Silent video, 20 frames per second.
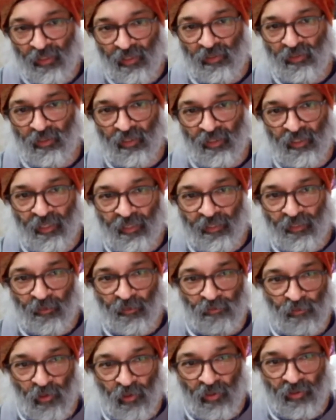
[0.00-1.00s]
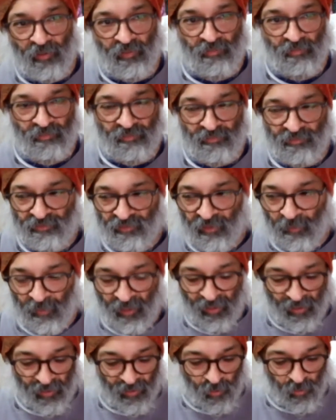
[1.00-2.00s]
So I kind of got
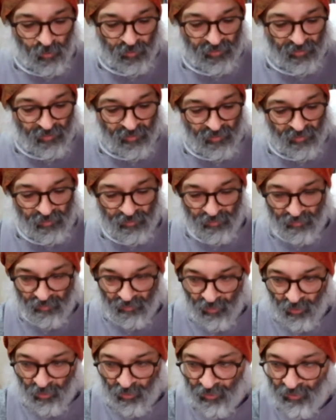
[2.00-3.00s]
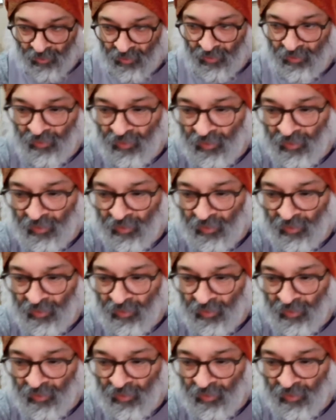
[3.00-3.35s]
familiar with those.